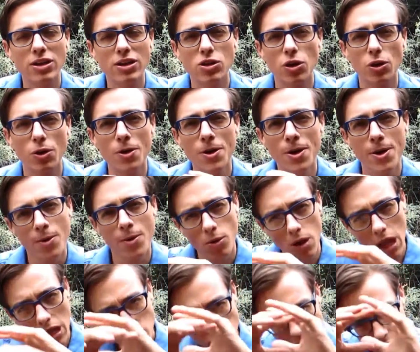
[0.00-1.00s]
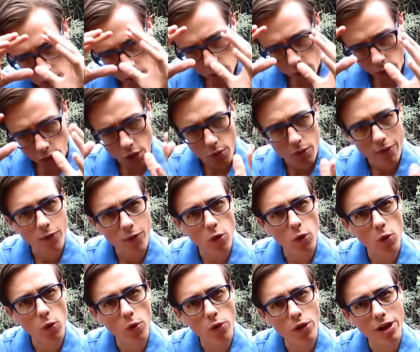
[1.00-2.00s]
So although we've got
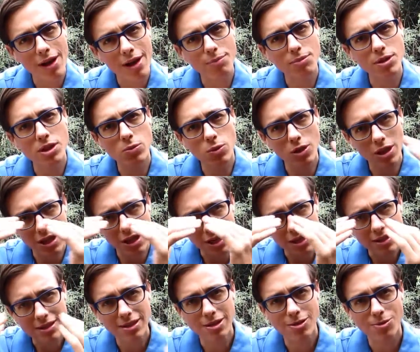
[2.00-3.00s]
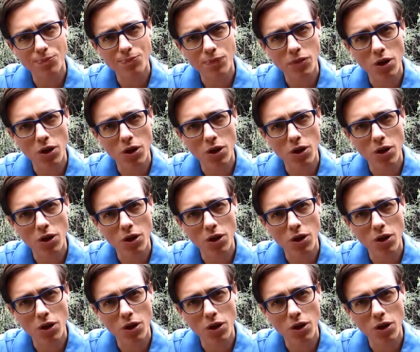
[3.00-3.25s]
all the numbers within us,